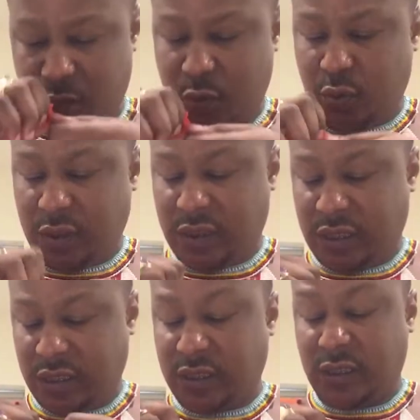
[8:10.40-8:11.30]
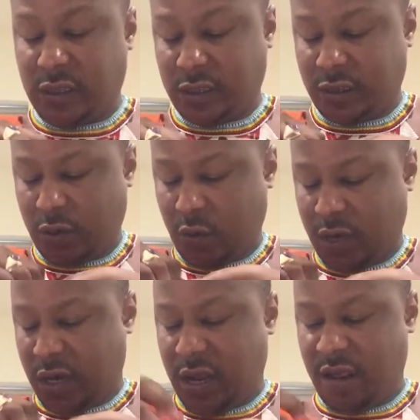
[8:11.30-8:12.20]
because this is just
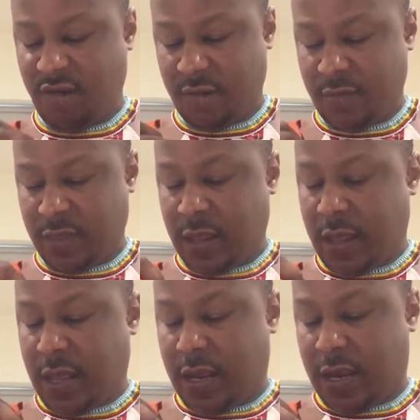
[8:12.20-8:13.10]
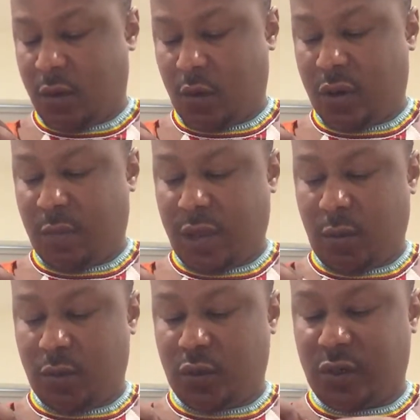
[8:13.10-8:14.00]
recorded live and I'll only be
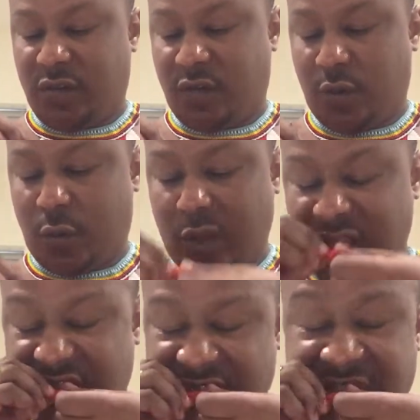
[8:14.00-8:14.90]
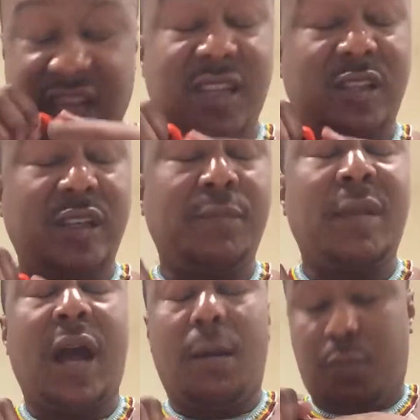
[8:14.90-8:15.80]
able to review it once it is
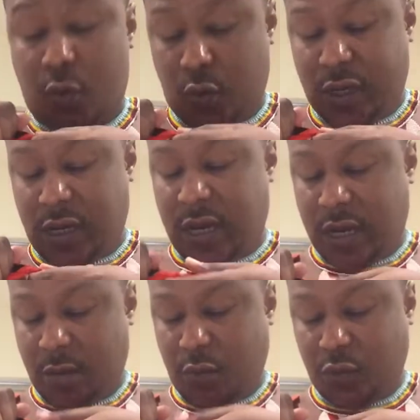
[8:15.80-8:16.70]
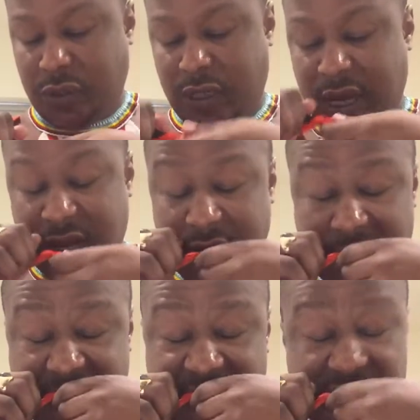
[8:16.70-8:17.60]
uploaded, and I'll post it later
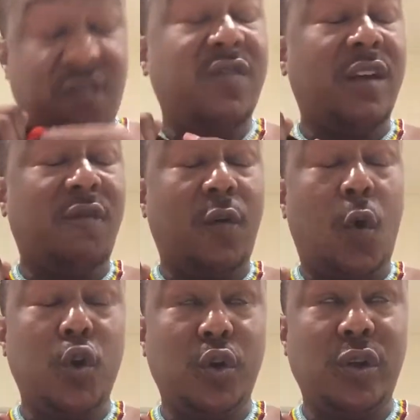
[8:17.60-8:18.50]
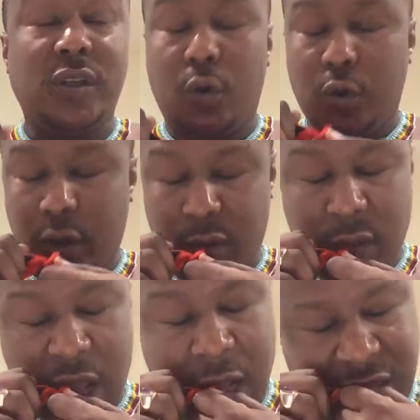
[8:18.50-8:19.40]
if the audio is audible.
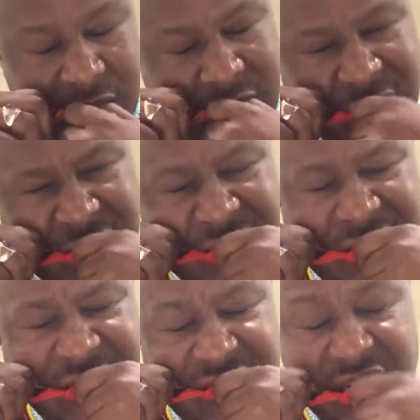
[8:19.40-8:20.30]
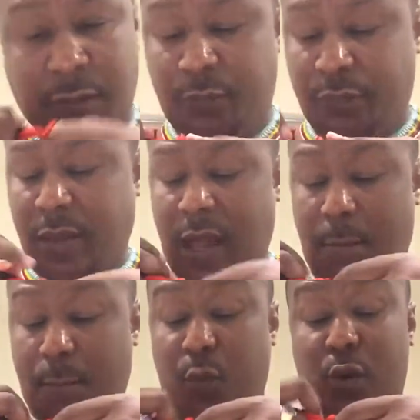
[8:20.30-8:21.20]

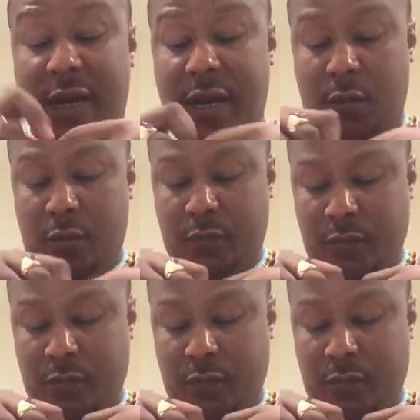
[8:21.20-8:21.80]
I'm pulling now.